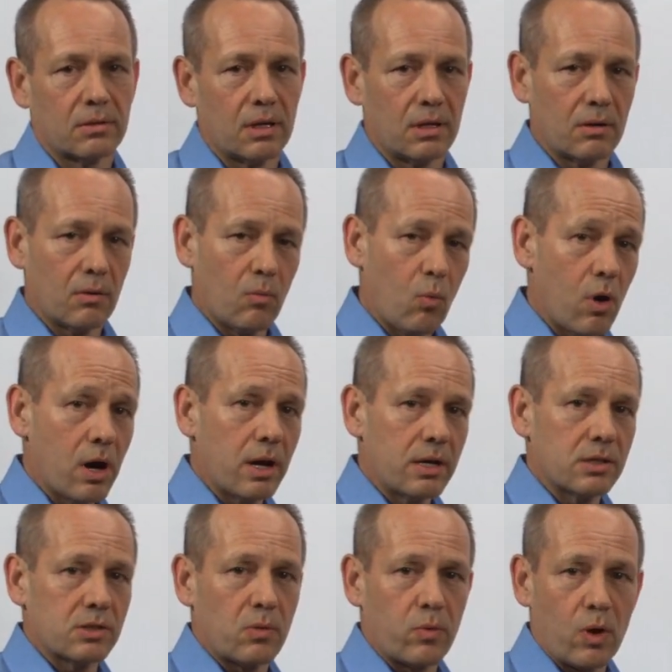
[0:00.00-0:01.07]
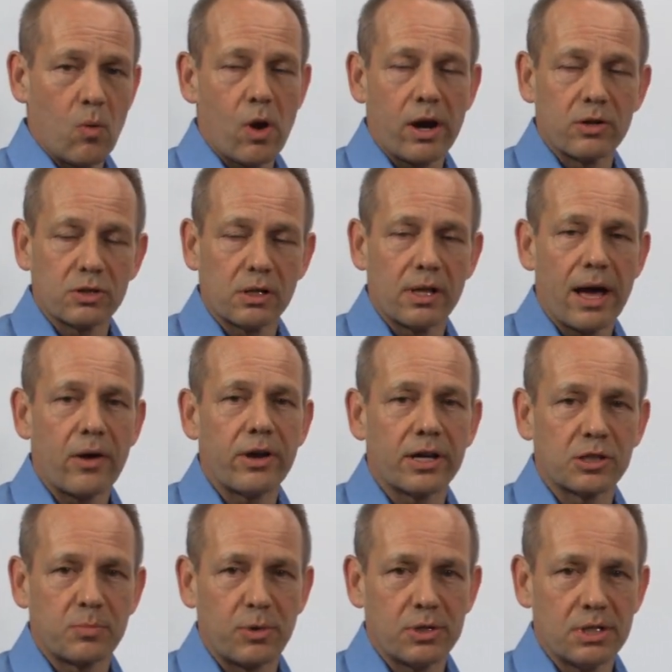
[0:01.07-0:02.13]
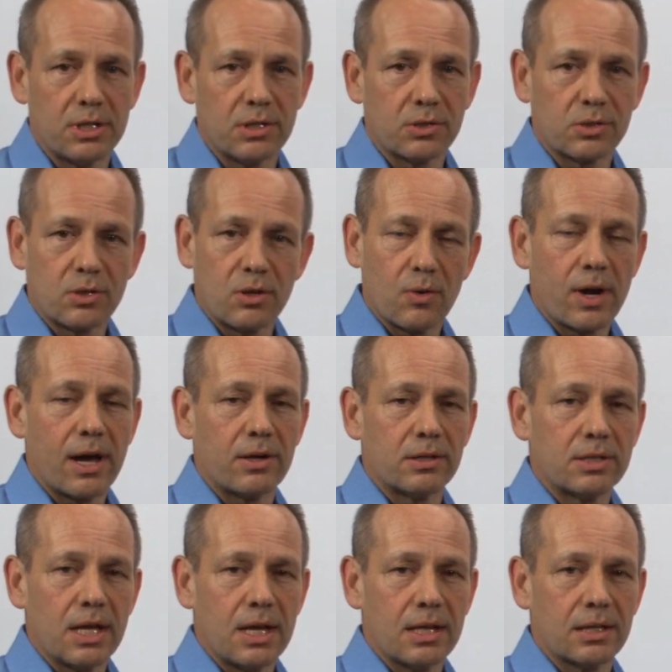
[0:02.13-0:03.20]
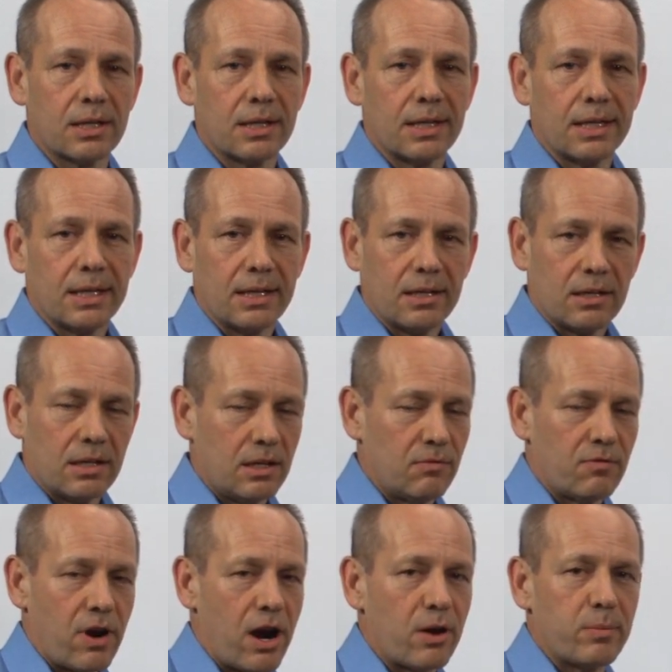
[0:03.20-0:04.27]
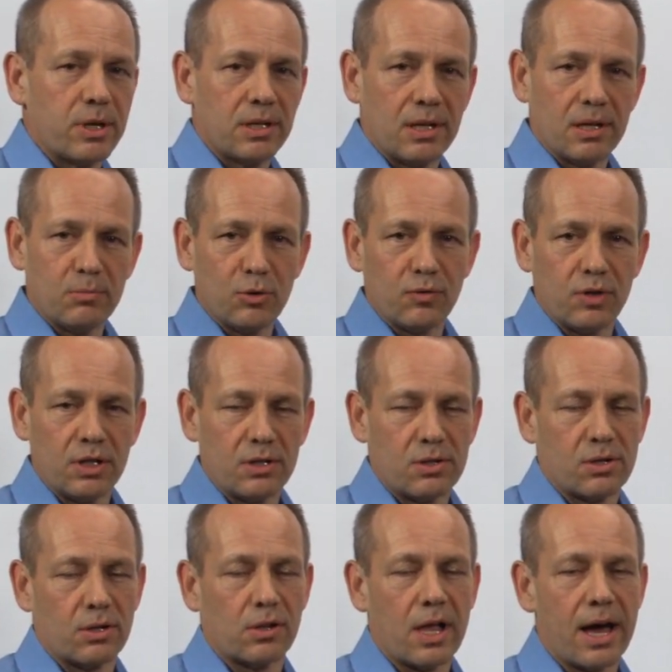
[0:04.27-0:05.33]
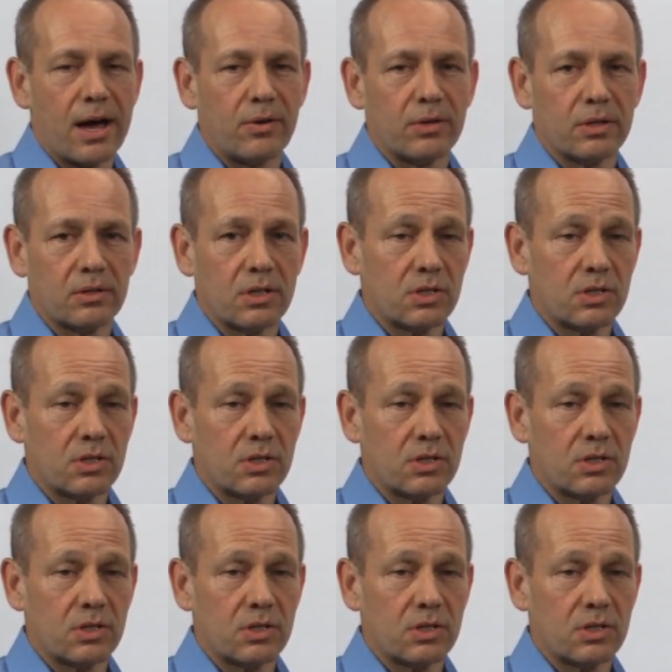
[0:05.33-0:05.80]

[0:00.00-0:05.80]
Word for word: Uh, one is it requires cloud expertise to know how to take an environment and move it into the cloud.